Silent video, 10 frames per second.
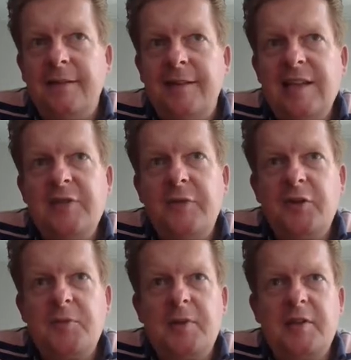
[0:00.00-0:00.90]
These
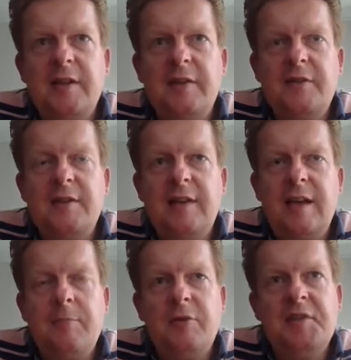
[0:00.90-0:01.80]
false positives,
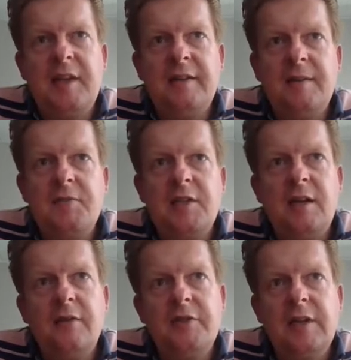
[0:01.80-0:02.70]
they present
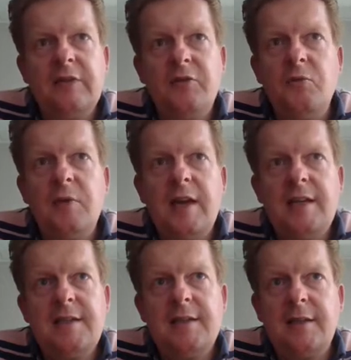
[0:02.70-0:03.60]
themselves in two
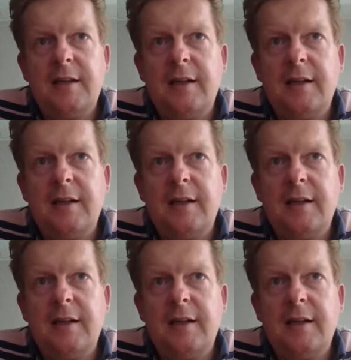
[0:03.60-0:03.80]
ways.